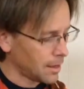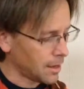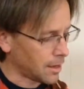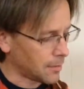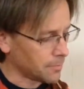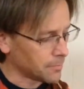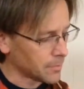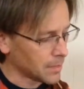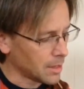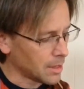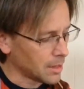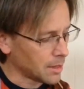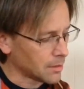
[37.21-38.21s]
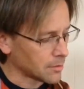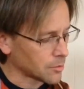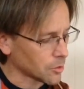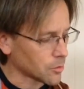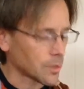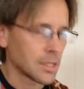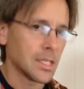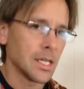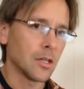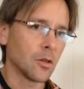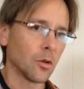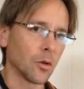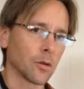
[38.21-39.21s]
It starts with a D
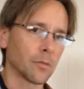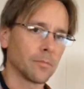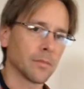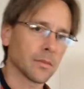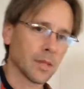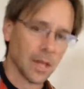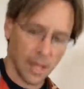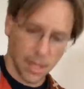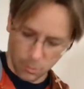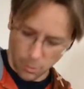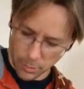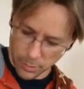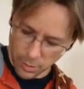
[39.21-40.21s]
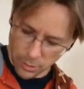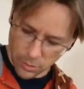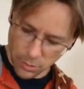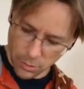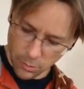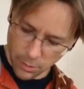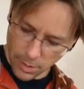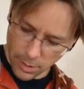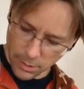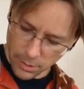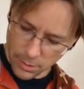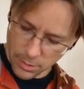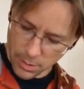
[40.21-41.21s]
chord, and what we're going to do
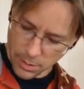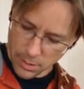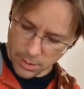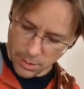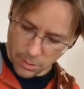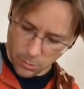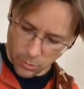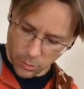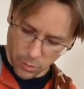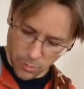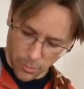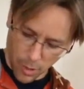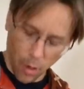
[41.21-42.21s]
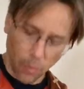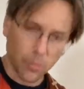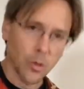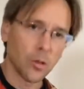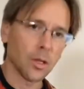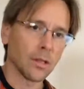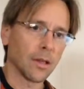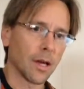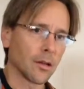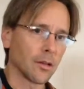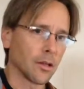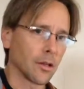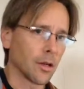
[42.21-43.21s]
is use palm muting
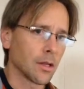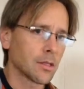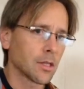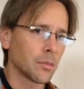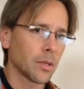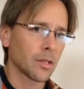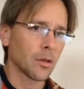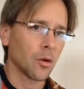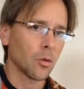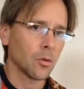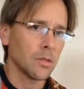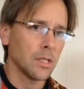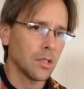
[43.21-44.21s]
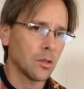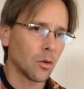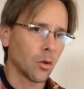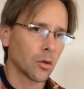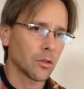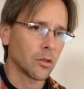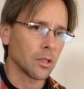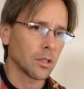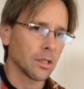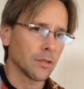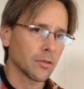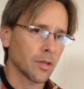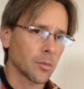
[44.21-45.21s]
down here. Instead of playing the whole D chord, you can
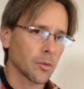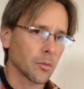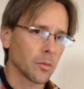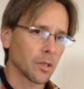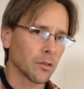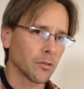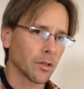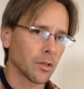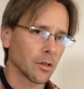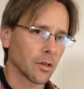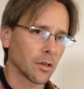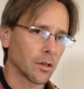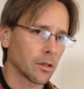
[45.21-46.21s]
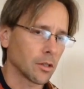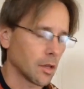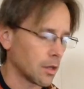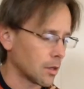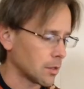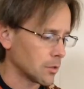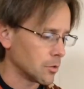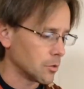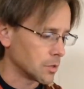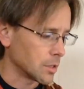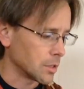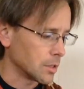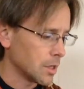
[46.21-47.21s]
lift up your middle finger here and not
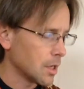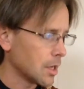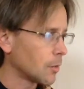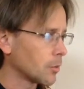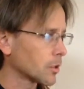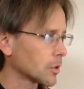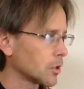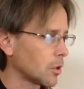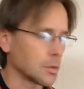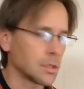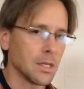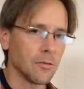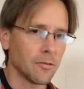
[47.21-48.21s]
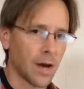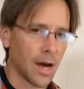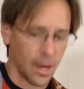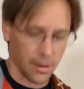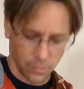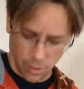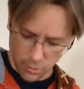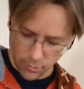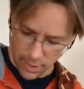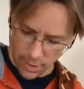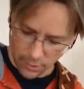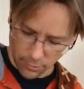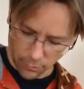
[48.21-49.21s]
use it, and we're going to call it D5. So you've
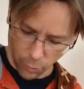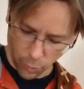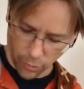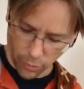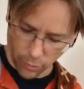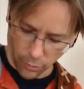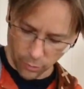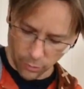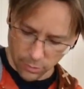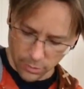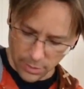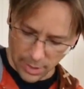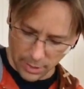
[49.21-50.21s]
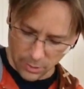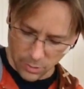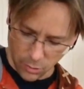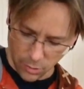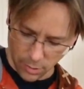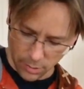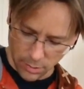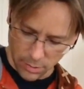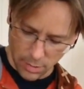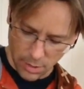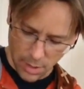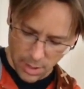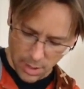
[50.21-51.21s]
got the 4th, 3rd, and 2nd strings,
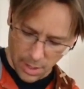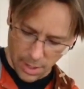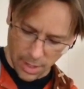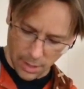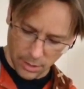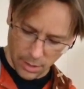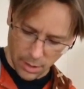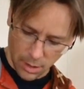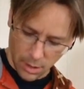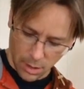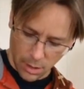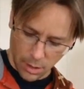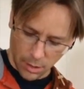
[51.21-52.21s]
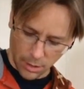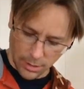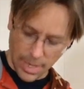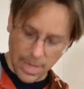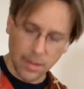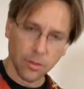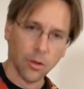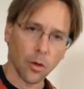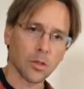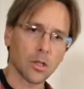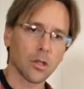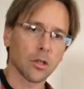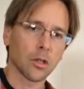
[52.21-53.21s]
and it's 8th
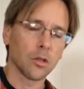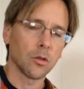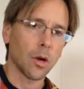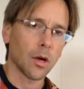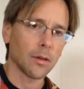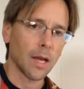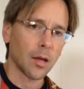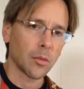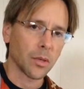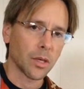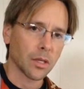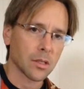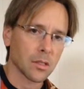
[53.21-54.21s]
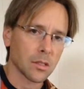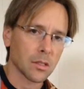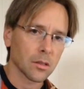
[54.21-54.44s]
notes, and you're going to do all down picks.